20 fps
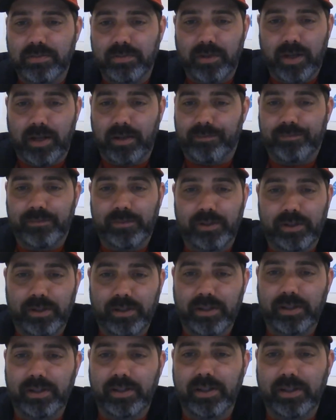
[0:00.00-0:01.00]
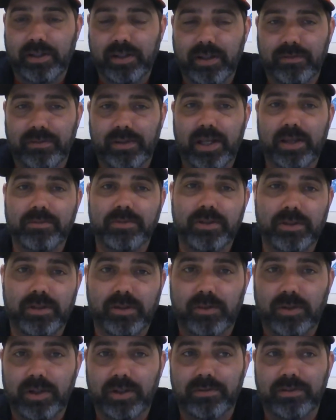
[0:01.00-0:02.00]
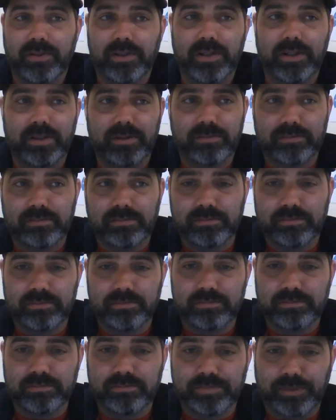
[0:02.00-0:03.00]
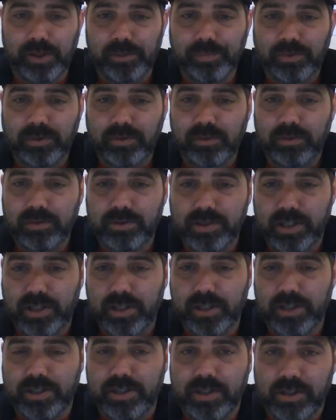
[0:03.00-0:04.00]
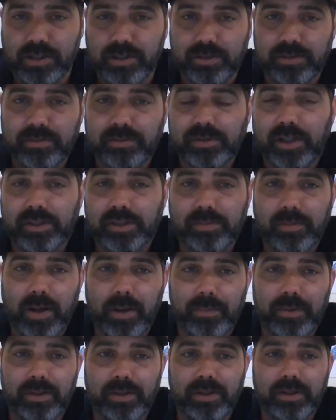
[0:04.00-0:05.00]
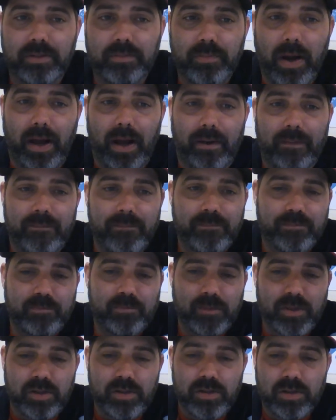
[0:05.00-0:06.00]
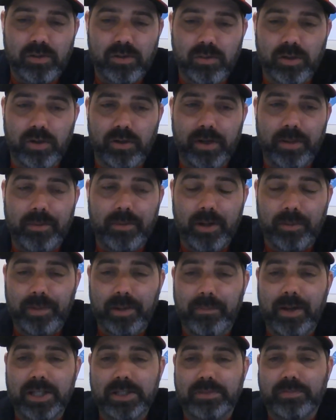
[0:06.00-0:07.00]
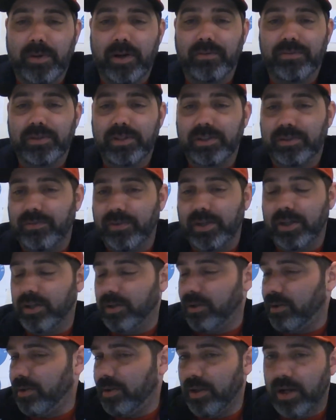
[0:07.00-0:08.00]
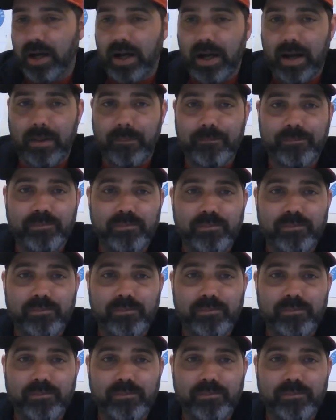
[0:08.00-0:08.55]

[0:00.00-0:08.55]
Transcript: hey, you didn't get enough games in to qualify. See you next year. That's my opinion. But we're going to MLB baseball for this video. I